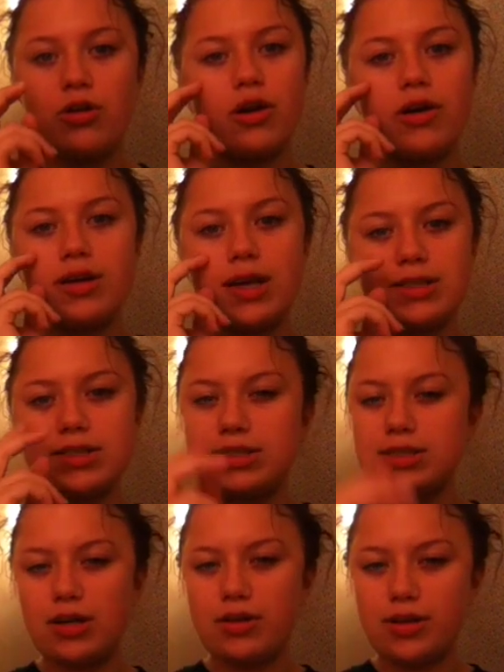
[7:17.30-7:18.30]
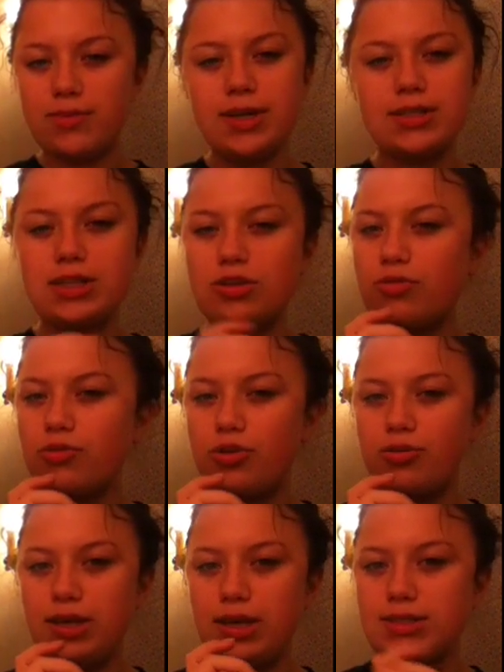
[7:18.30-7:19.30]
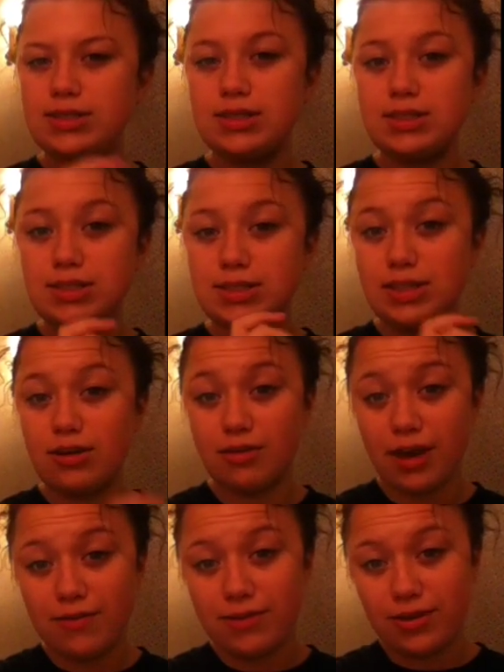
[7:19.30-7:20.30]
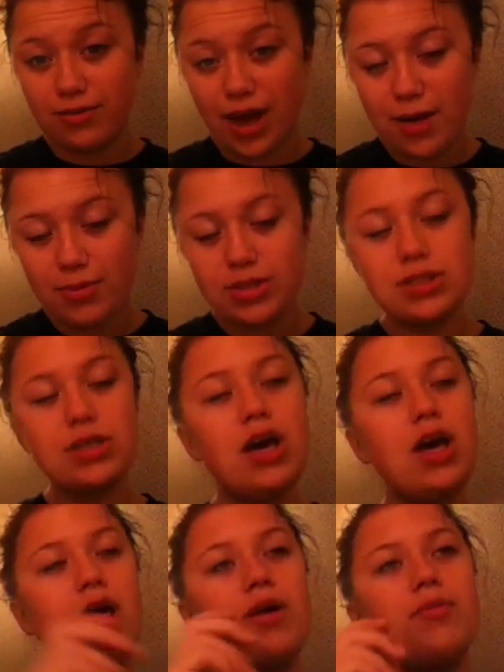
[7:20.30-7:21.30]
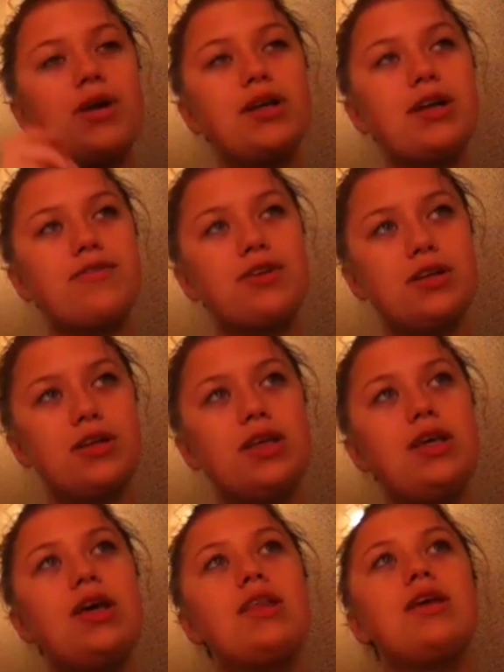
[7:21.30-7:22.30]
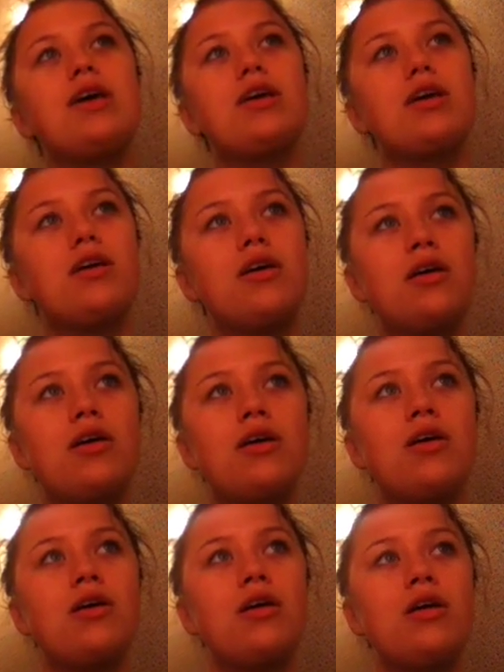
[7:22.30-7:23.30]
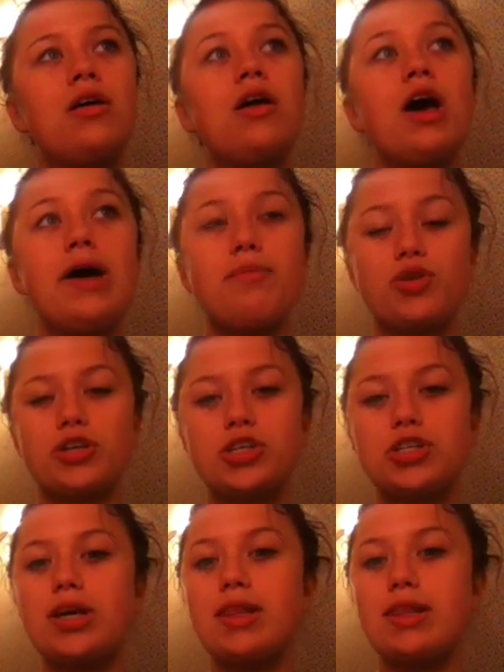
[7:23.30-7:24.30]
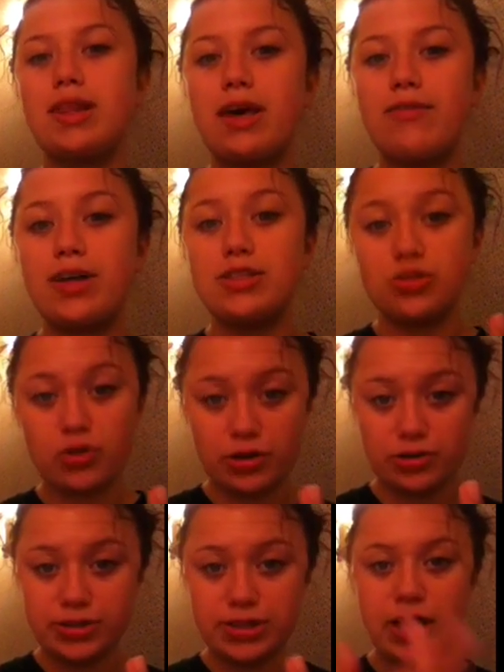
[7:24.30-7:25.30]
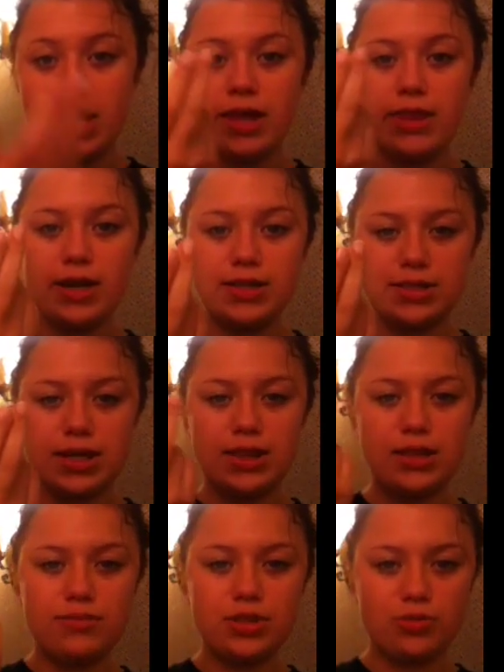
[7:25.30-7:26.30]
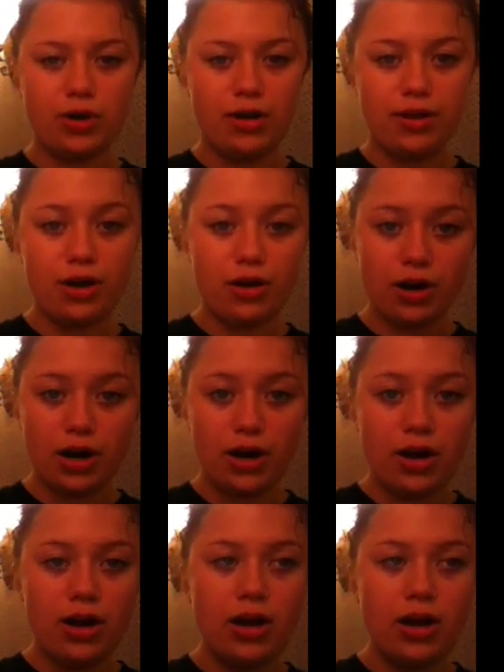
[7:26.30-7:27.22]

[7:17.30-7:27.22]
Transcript: Not necessarily because I don't know the instances in their life that have happened, but I definitely can, like, appreciate that they have had struggles that has led them to where they are.